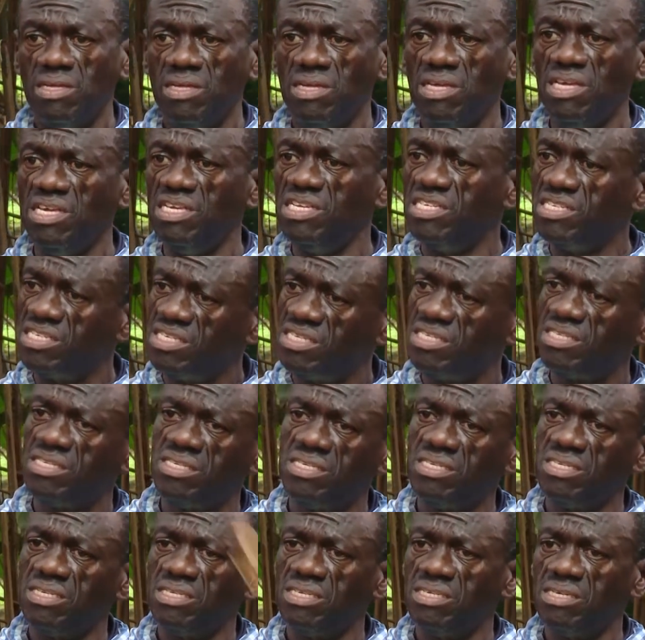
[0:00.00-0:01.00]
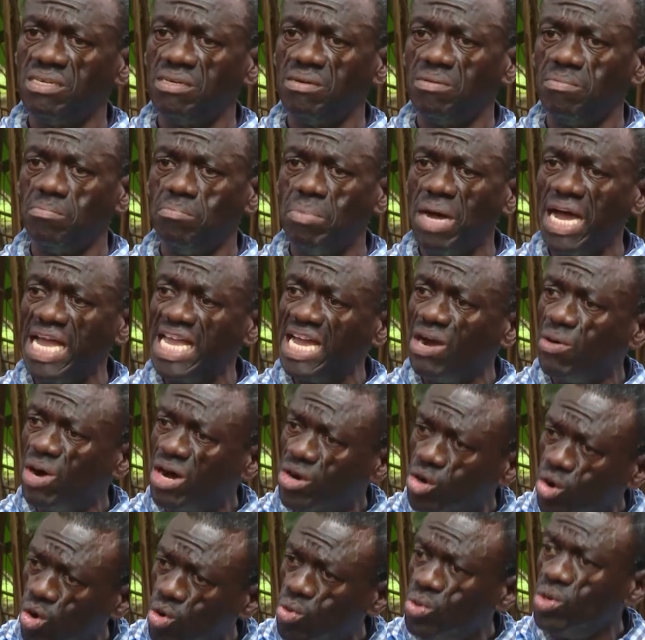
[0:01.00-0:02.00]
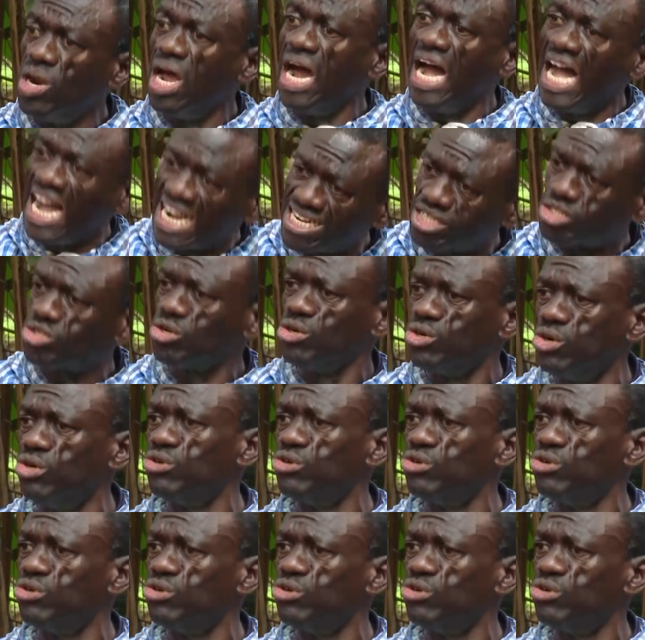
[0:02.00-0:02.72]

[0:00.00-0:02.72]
is by our own action